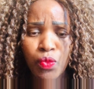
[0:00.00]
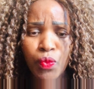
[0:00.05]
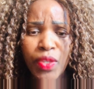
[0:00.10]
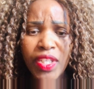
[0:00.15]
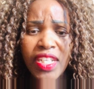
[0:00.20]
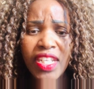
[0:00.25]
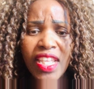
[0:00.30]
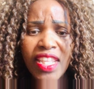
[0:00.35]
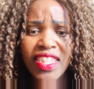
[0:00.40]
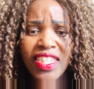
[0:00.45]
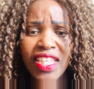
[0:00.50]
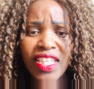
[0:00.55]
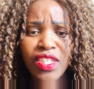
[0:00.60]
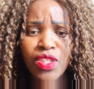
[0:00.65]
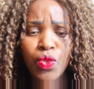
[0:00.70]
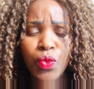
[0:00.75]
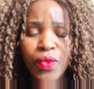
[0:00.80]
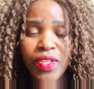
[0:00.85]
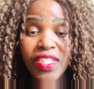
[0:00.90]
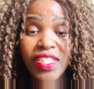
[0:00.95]
We need things
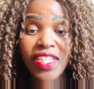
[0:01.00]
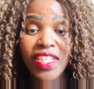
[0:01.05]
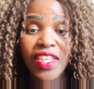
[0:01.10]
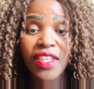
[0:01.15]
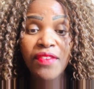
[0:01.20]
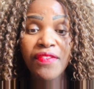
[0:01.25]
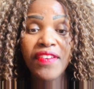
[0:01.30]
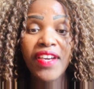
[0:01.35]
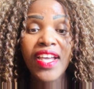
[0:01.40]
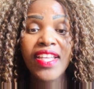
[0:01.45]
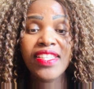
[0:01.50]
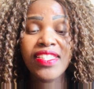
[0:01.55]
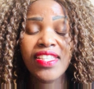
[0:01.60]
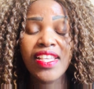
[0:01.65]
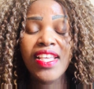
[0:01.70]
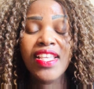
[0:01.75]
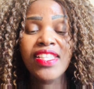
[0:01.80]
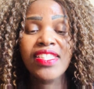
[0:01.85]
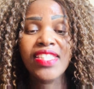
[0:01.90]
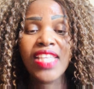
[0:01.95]
which give us
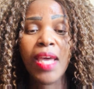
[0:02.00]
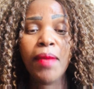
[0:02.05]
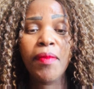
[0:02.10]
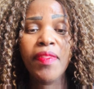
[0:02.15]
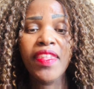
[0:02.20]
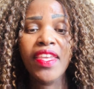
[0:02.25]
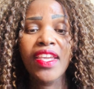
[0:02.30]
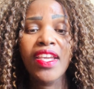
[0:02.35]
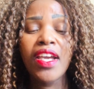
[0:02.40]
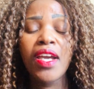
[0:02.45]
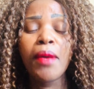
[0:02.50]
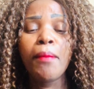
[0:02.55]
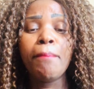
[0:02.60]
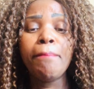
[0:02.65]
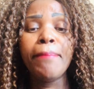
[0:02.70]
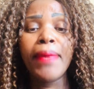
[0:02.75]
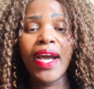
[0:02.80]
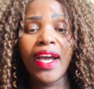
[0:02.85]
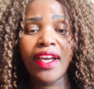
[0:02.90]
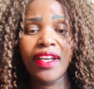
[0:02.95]
something
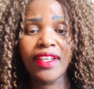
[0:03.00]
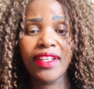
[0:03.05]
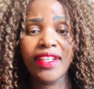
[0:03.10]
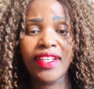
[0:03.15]
back.